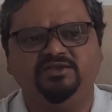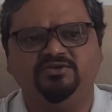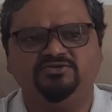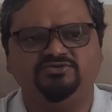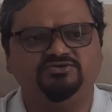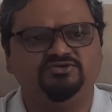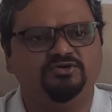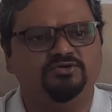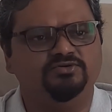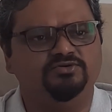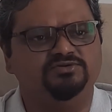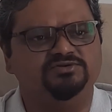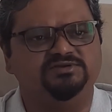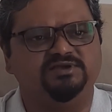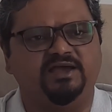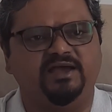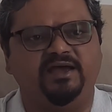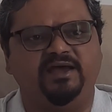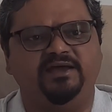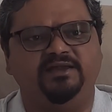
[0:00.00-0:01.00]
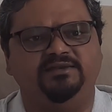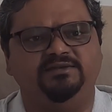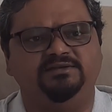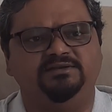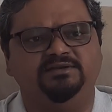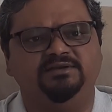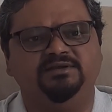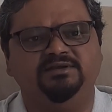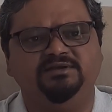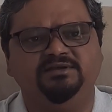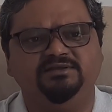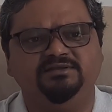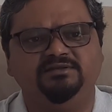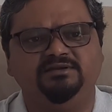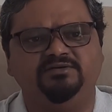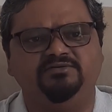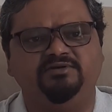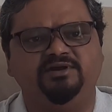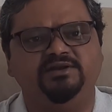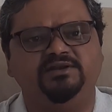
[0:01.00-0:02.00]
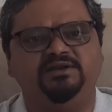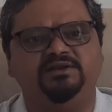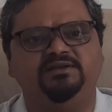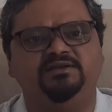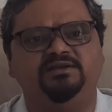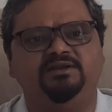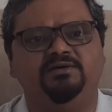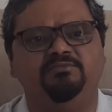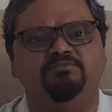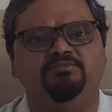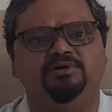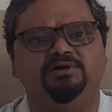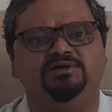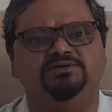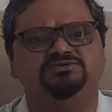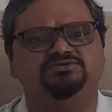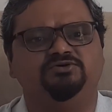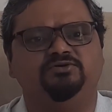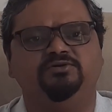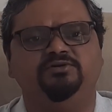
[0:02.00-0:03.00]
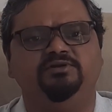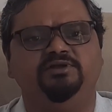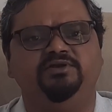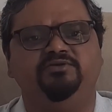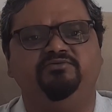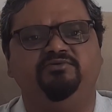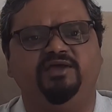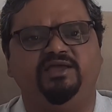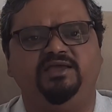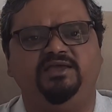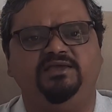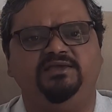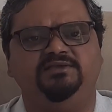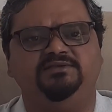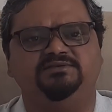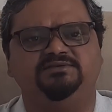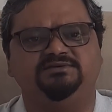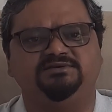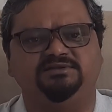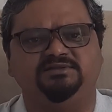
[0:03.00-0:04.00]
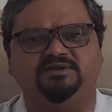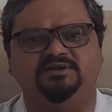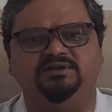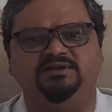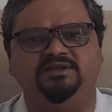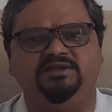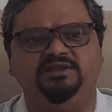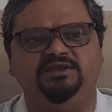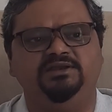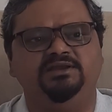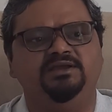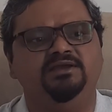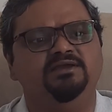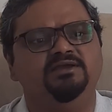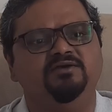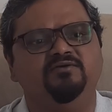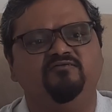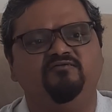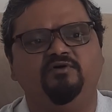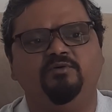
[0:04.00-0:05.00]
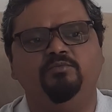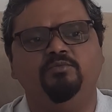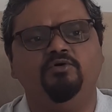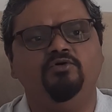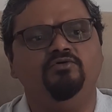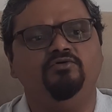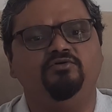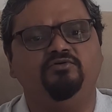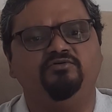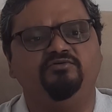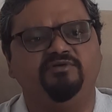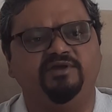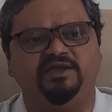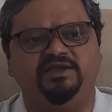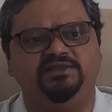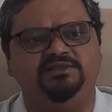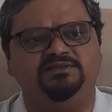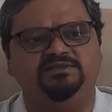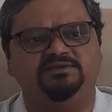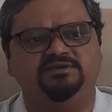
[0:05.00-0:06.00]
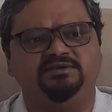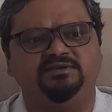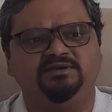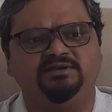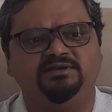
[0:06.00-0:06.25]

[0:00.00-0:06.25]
So sad, the dreaded numbers only raised the need for more wraith,